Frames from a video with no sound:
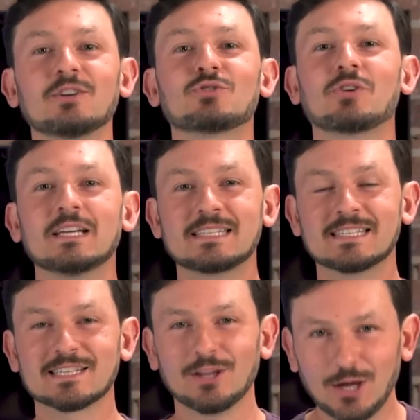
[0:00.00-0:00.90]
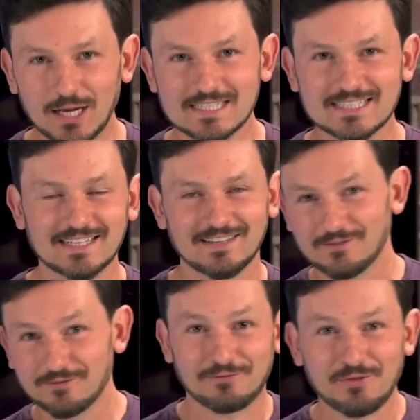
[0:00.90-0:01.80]
trust is lost
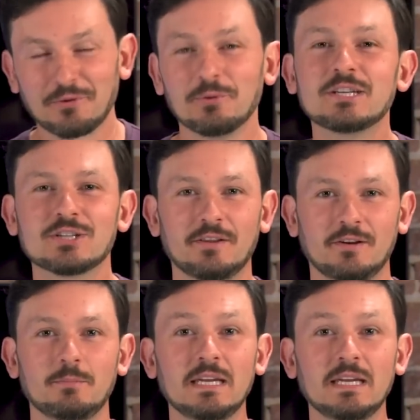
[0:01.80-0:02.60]
through each other.